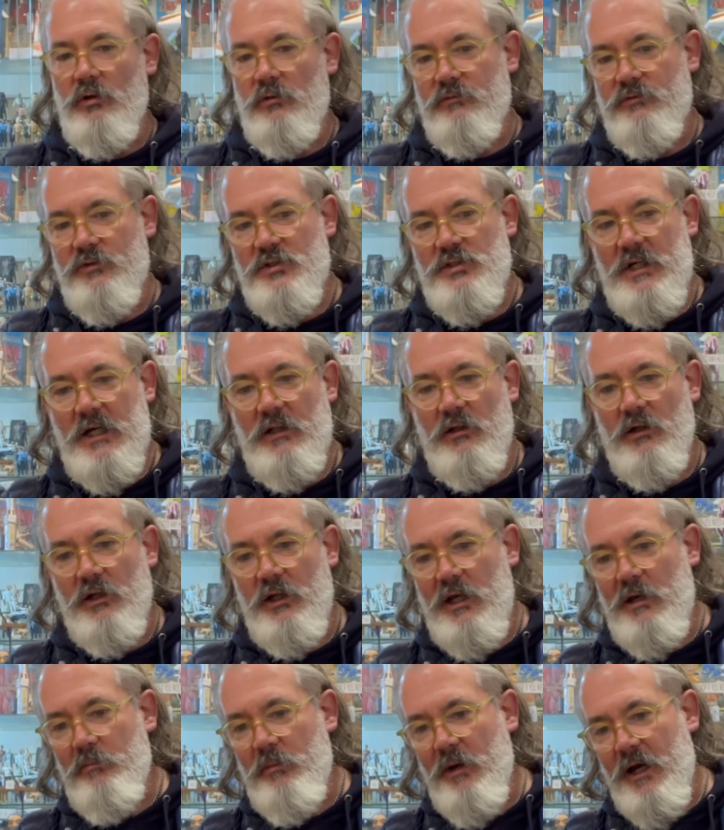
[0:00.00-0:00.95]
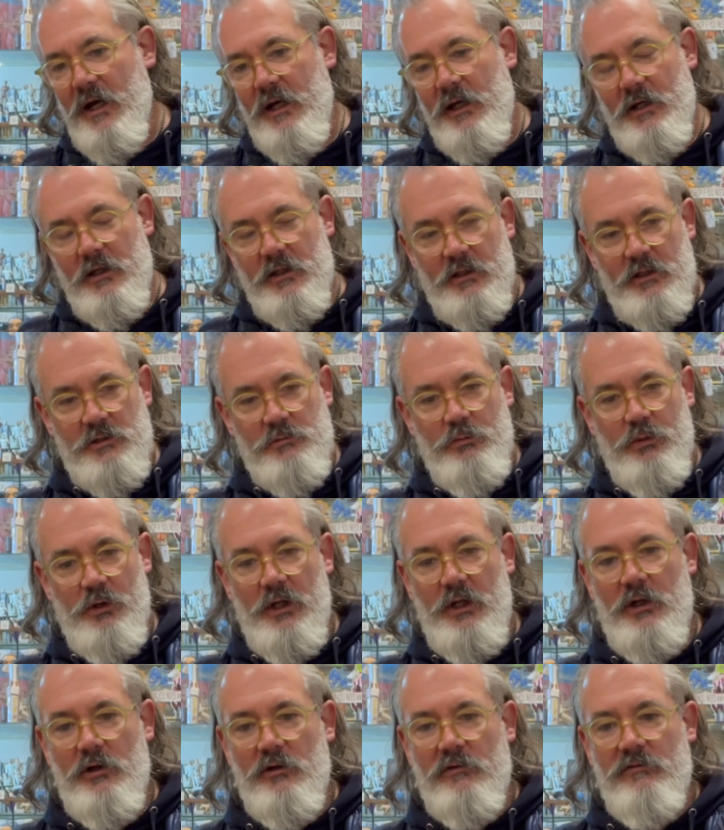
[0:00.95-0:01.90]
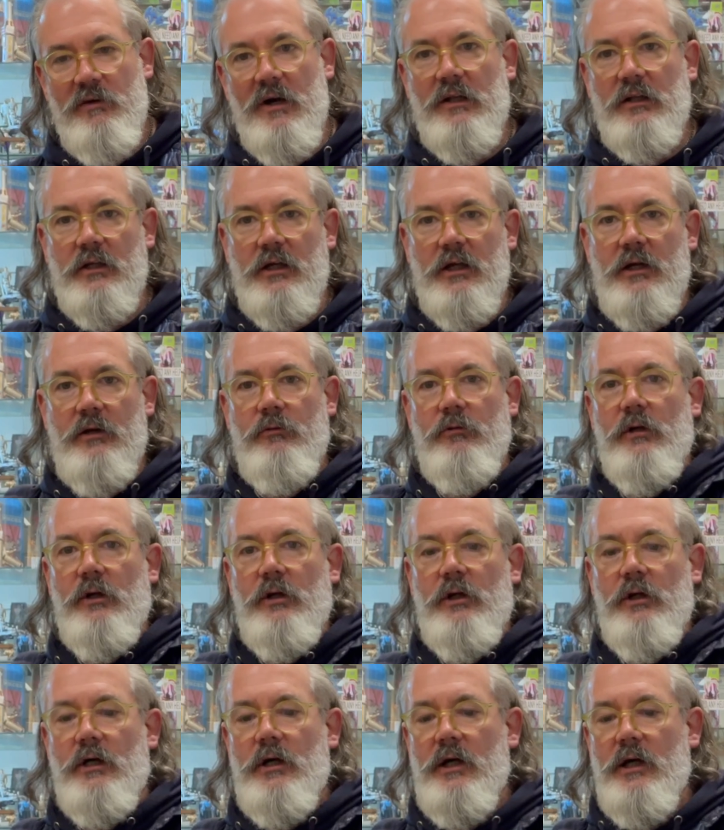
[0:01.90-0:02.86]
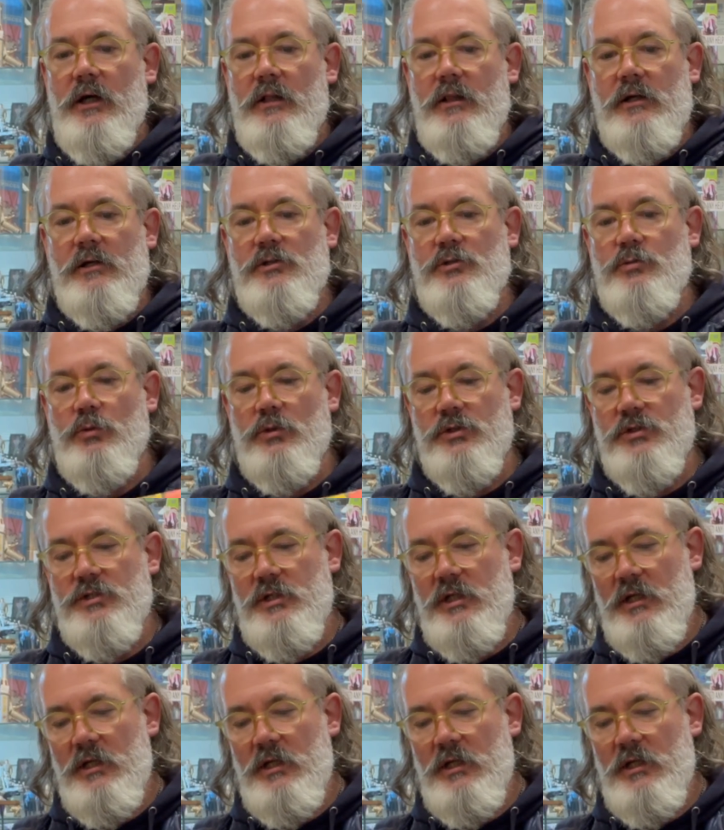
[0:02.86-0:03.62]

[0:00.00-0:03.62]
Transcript: for sale on eBay and it's pretty good value, and that's what's in